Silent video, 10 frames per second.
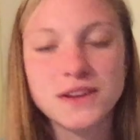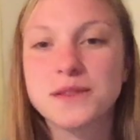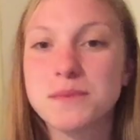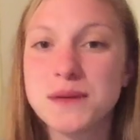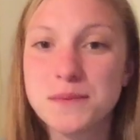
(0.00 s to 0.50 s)
of the
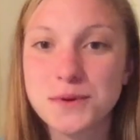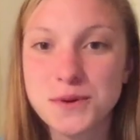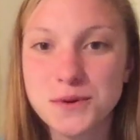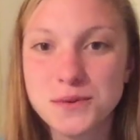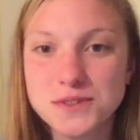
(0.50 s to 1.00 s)
people
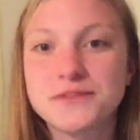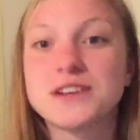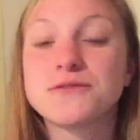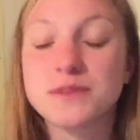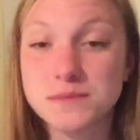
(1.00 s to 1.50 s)
who was
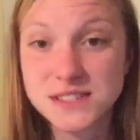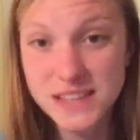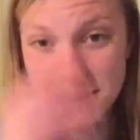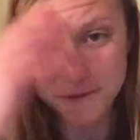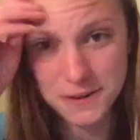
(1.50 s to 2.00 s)
freed from
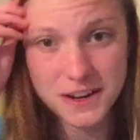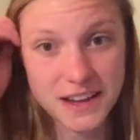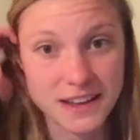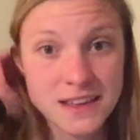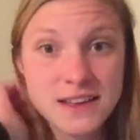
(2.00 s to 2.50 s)

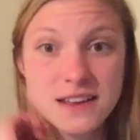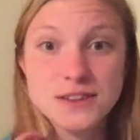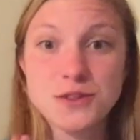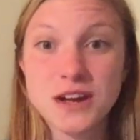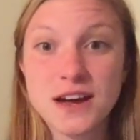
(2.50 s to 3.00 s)
slavery
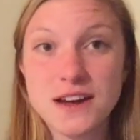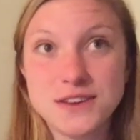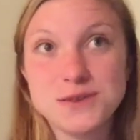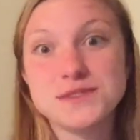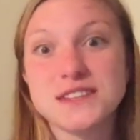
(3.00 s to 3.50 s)

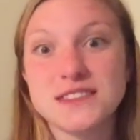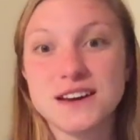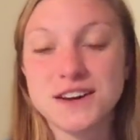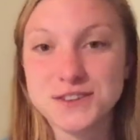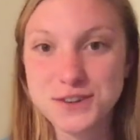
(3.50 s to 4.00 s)
using
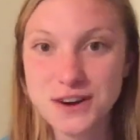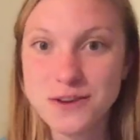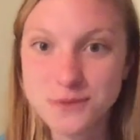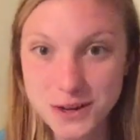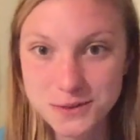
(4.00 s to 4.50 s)
the
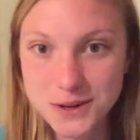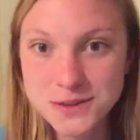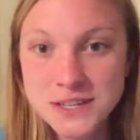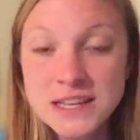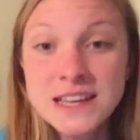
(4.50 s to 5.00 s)
Underground
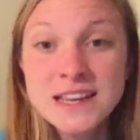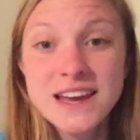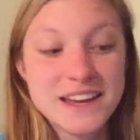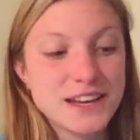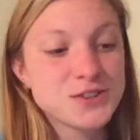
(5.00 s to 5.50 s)
Railroad.
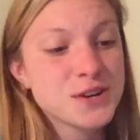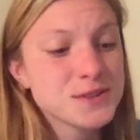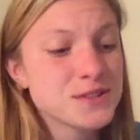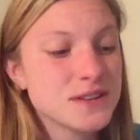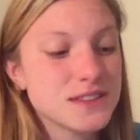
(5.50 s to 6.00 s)
And I
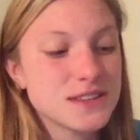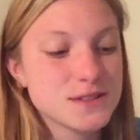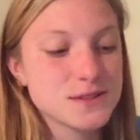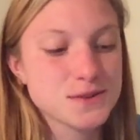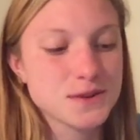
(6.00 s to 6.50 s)
chose to read this
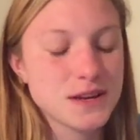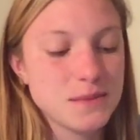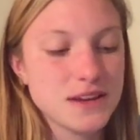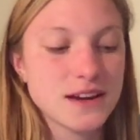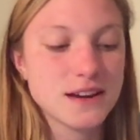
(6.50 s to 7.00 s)
story
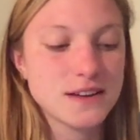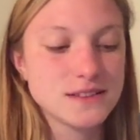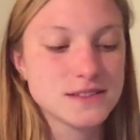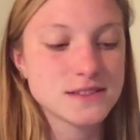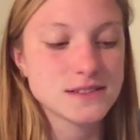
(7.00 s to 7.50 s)

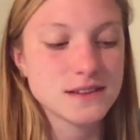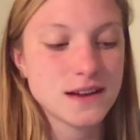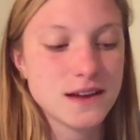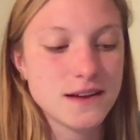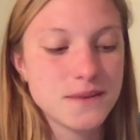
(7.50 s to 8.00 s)
because
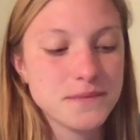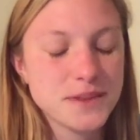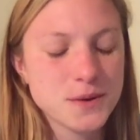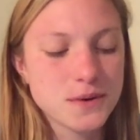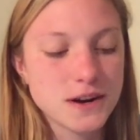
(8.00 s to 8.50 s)

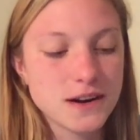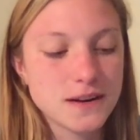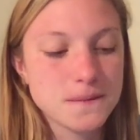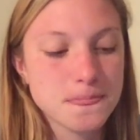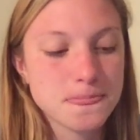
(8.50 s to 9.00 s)
your